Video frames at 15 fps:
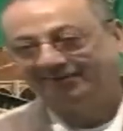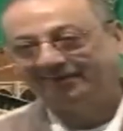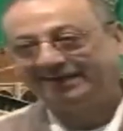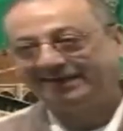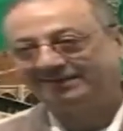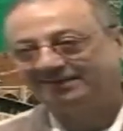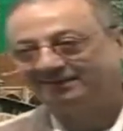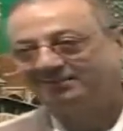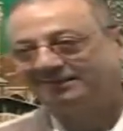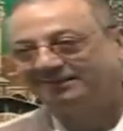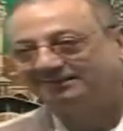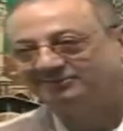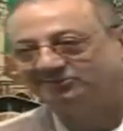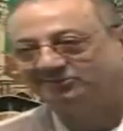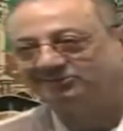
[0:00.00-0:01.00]
look at it,
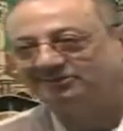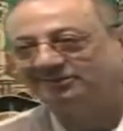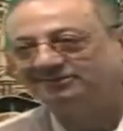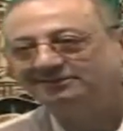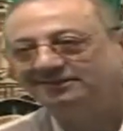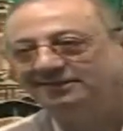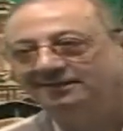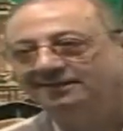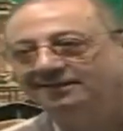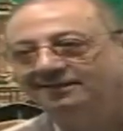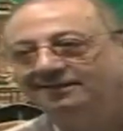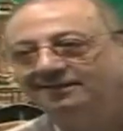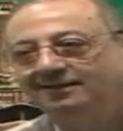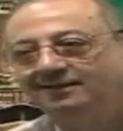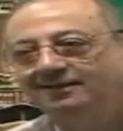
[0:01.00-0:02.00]
brothers and sisters.
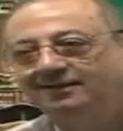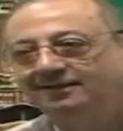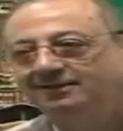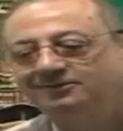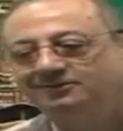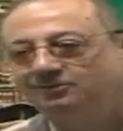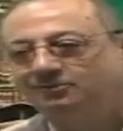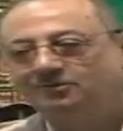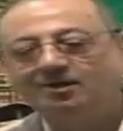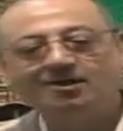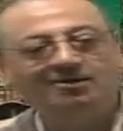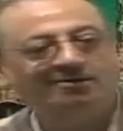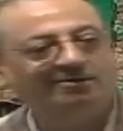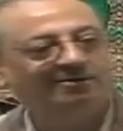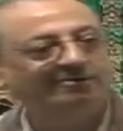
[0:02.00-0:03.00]
Do
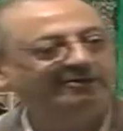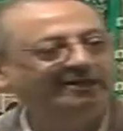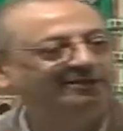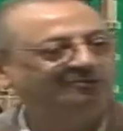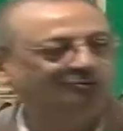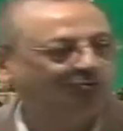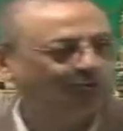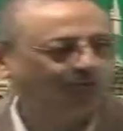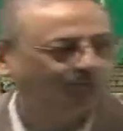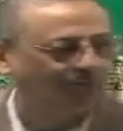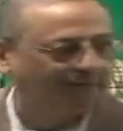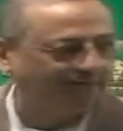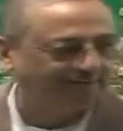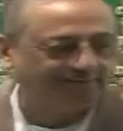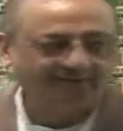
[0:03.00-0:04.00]
not read
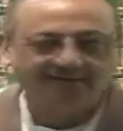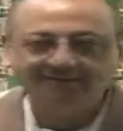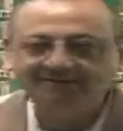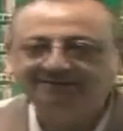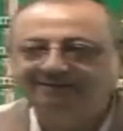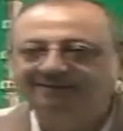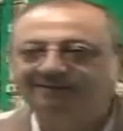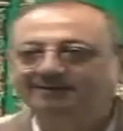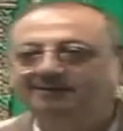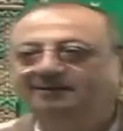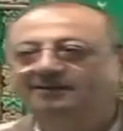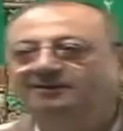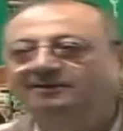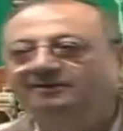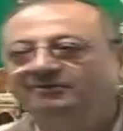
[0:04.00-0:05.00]
sururan. Huh?
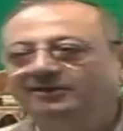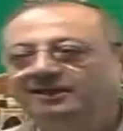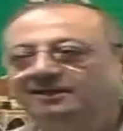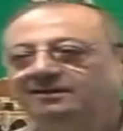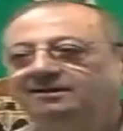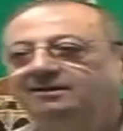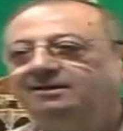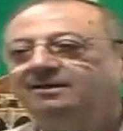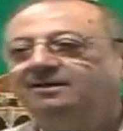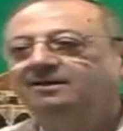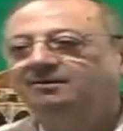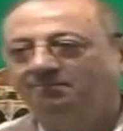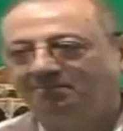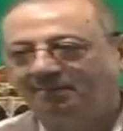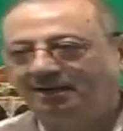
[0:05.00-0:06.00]
Read
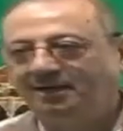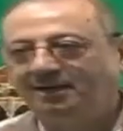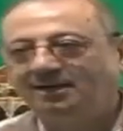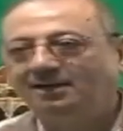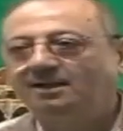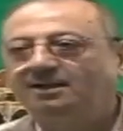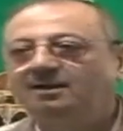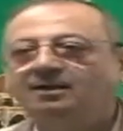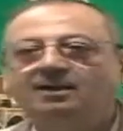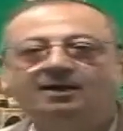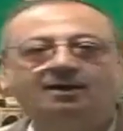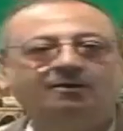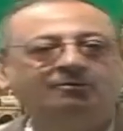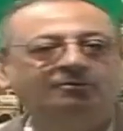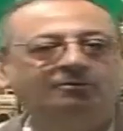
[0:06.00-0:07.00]
mala
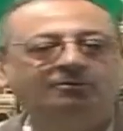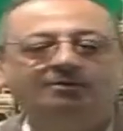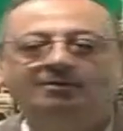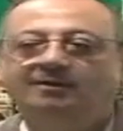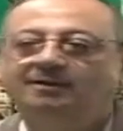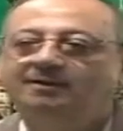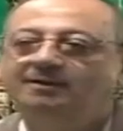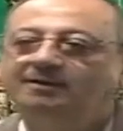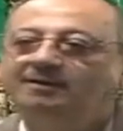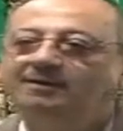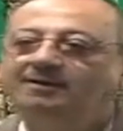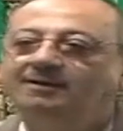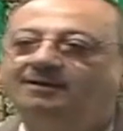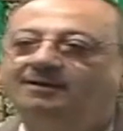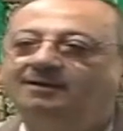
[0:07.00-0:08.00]
allahu
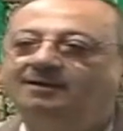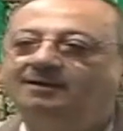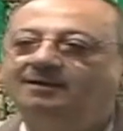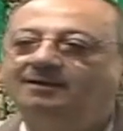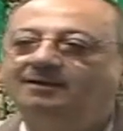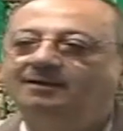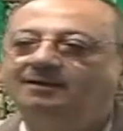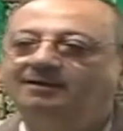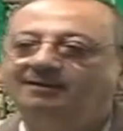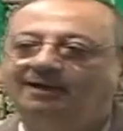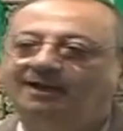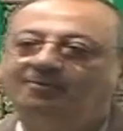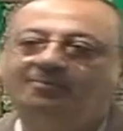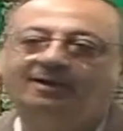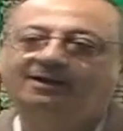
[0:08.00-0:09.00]

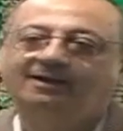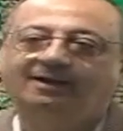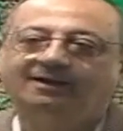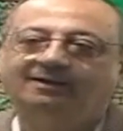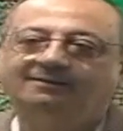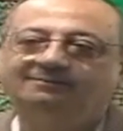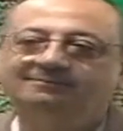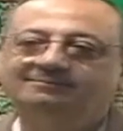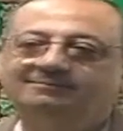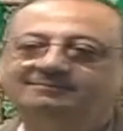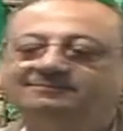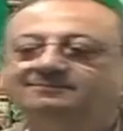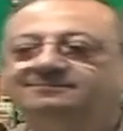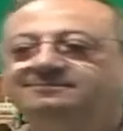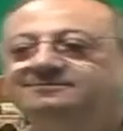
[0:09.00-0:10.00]
kalbaka.
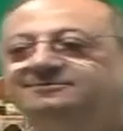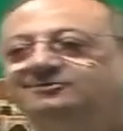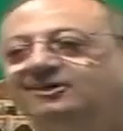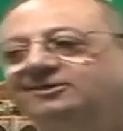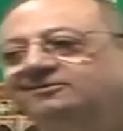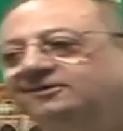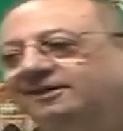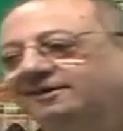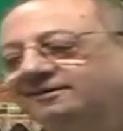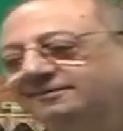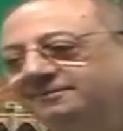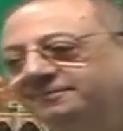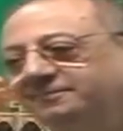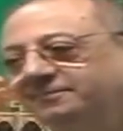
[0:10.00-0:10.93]
Translate.